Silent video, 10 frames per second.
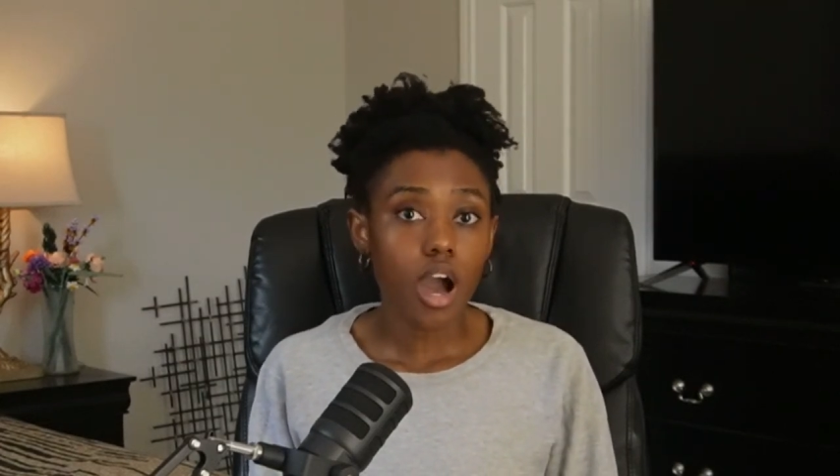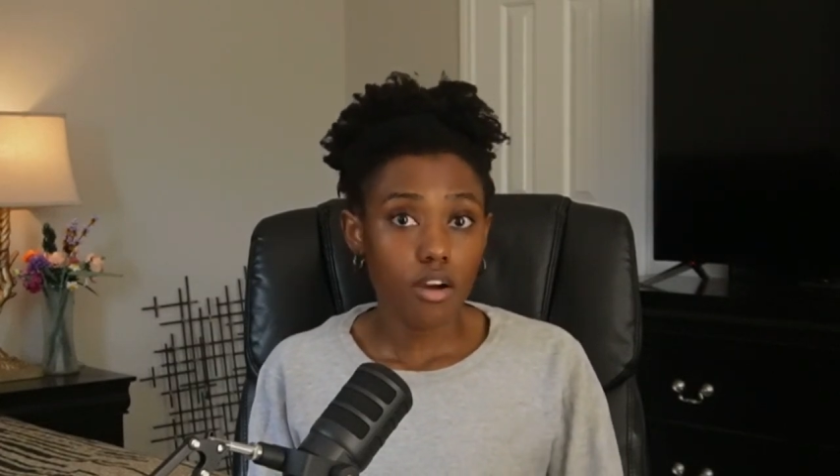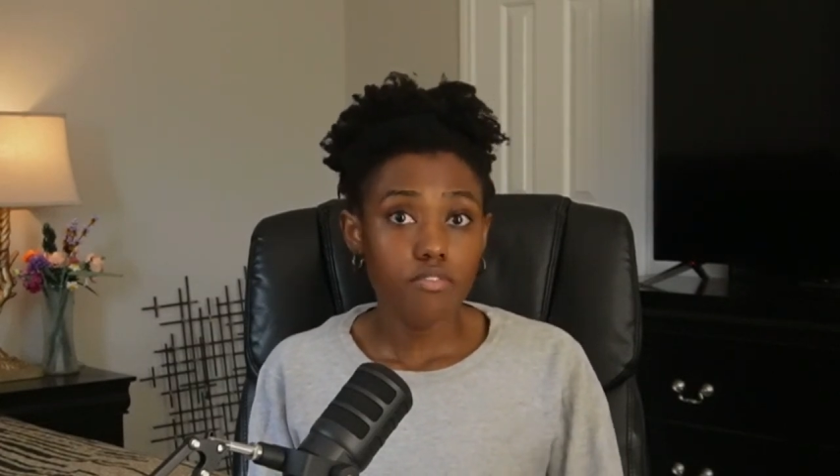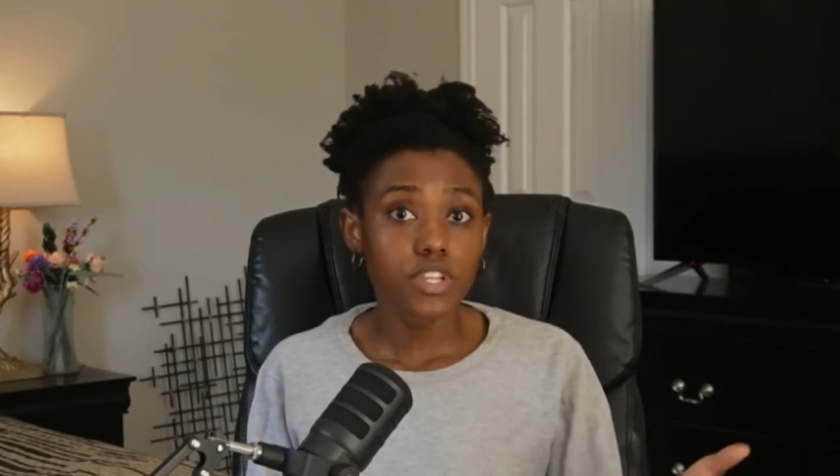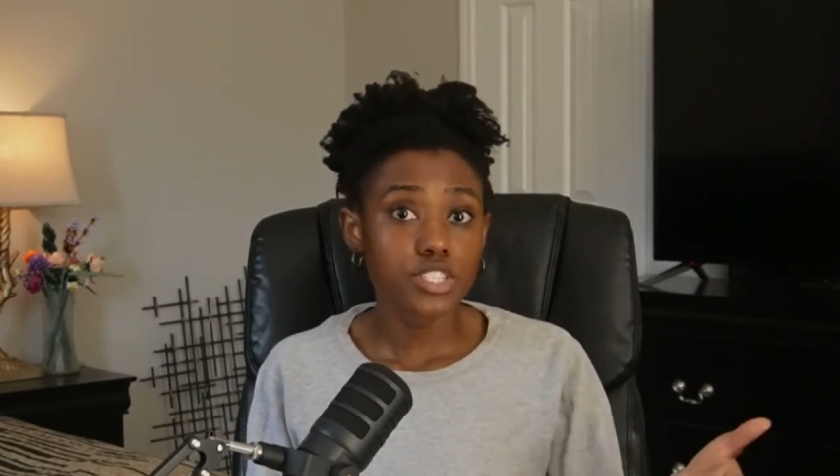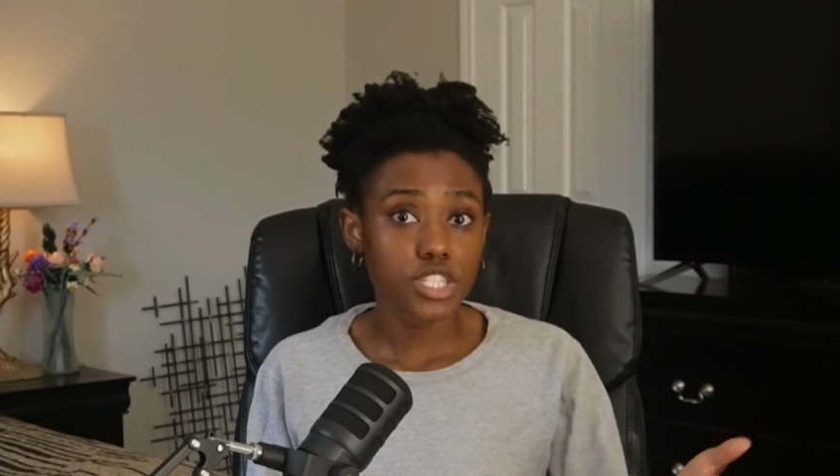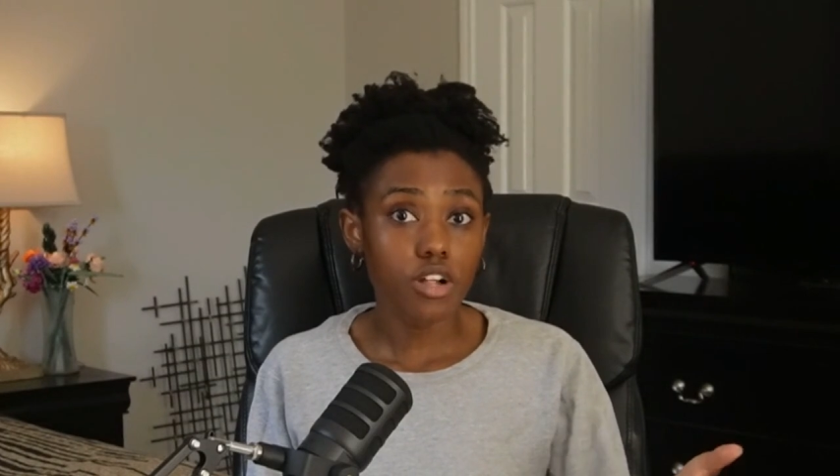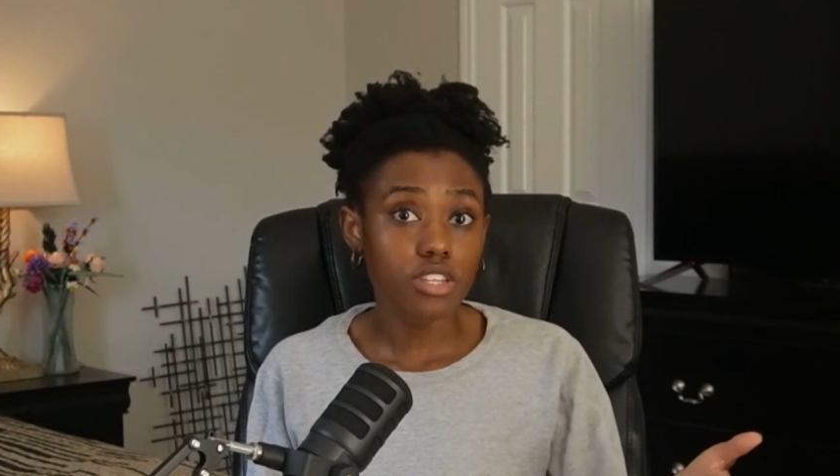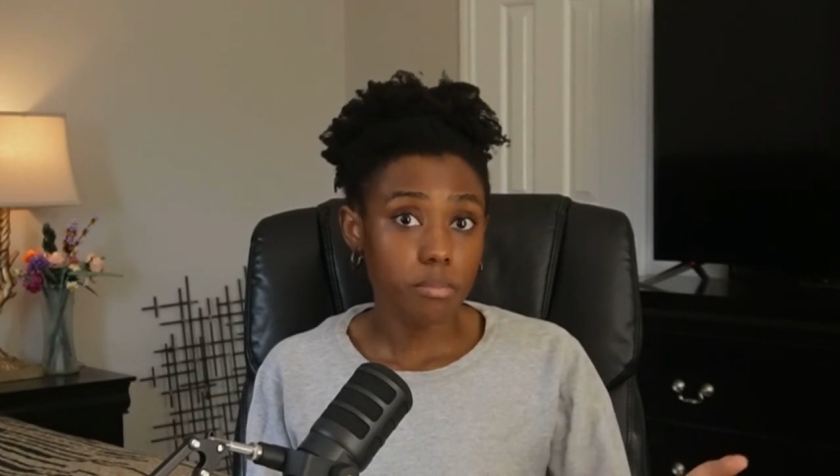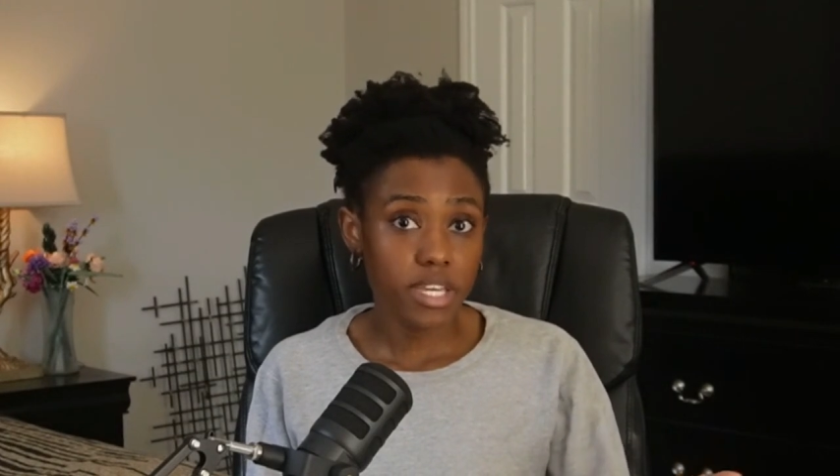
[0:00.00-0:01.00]
of the
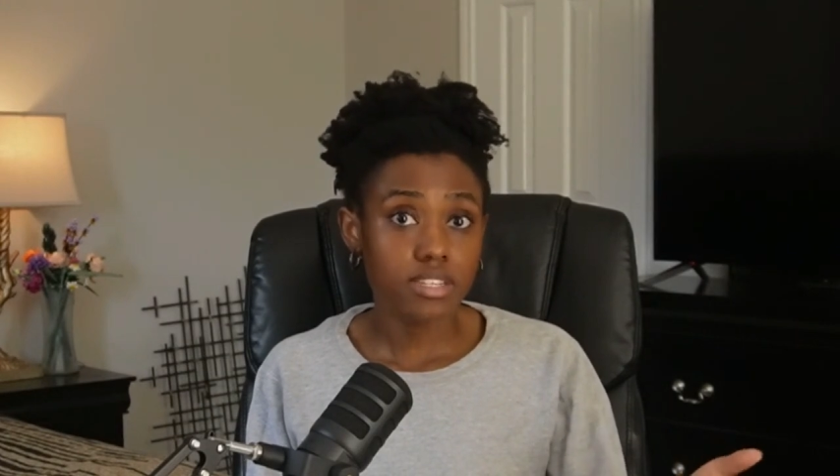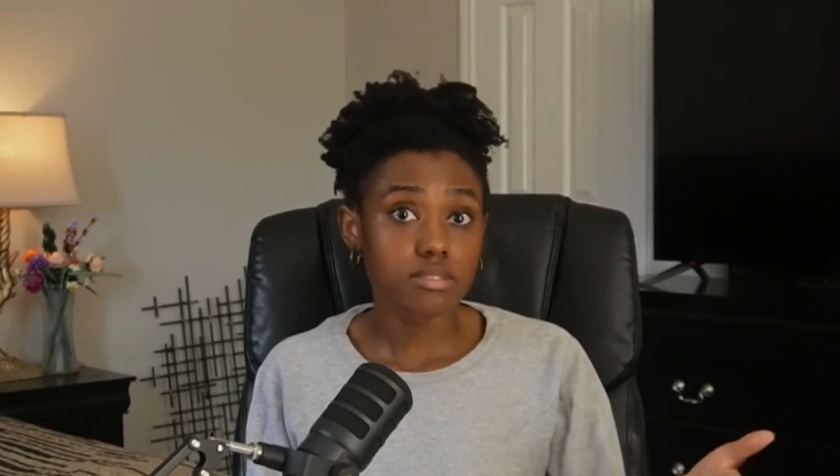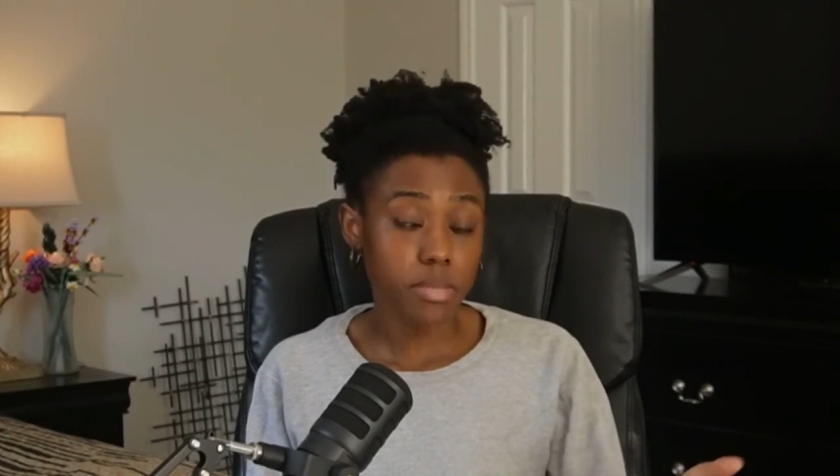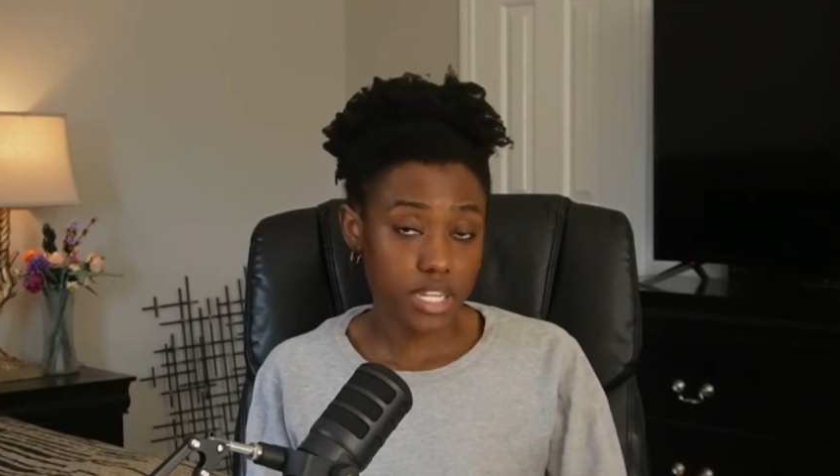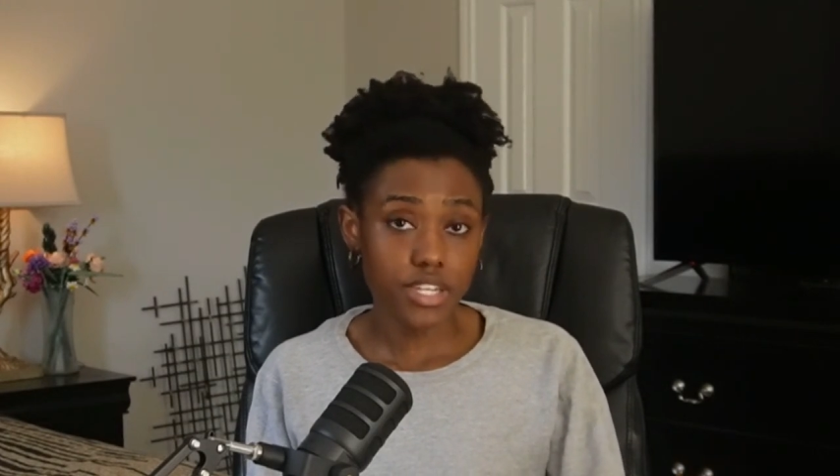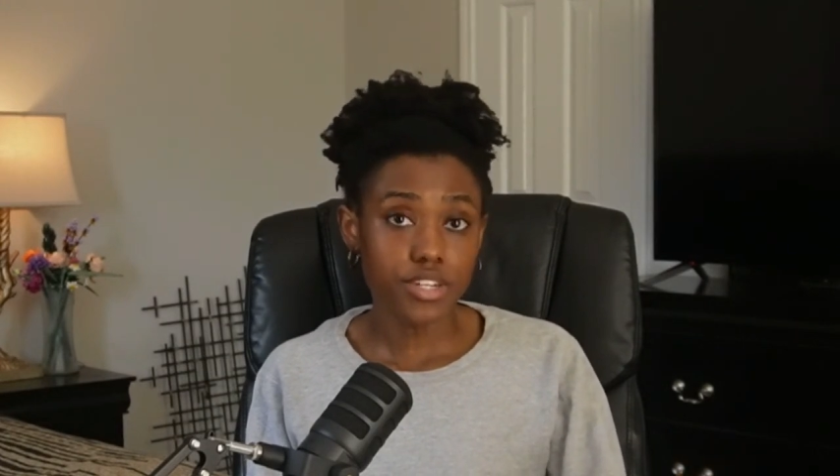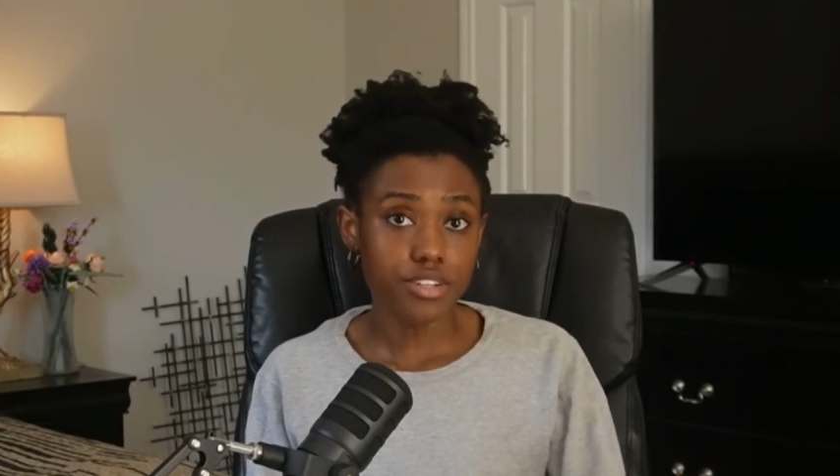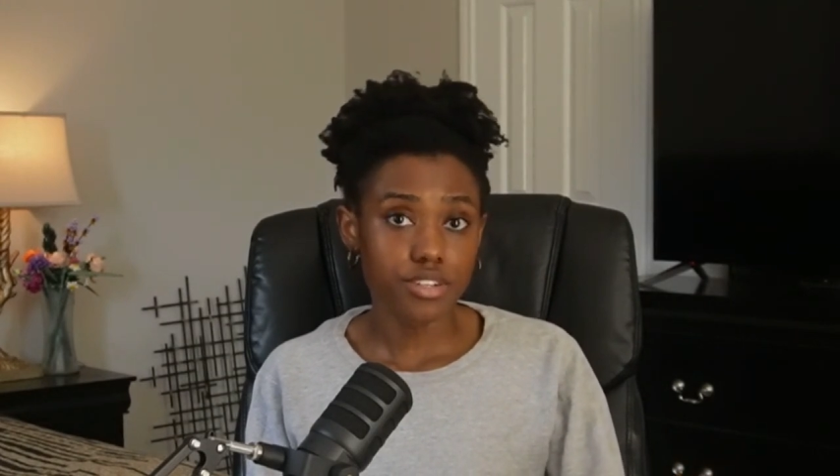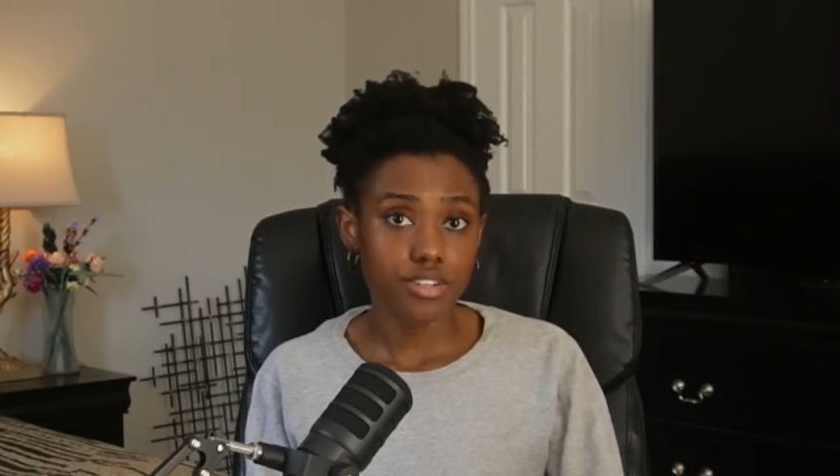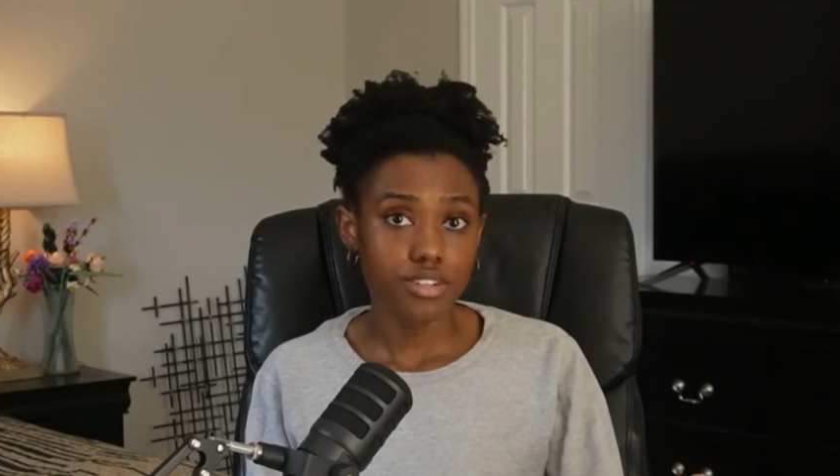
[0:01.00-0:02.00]
Chelyabinsk meteor.